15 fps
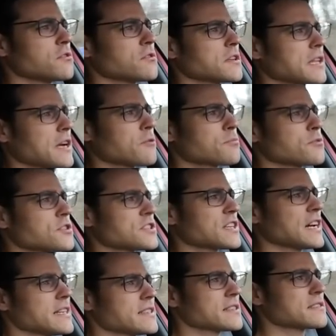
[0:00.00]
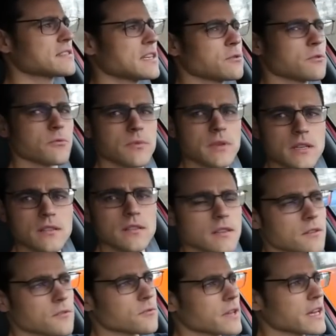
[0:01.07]
look at how precise the steering wheel
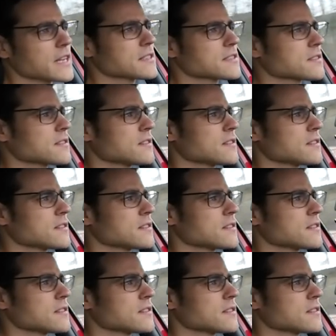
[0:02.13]
reacts.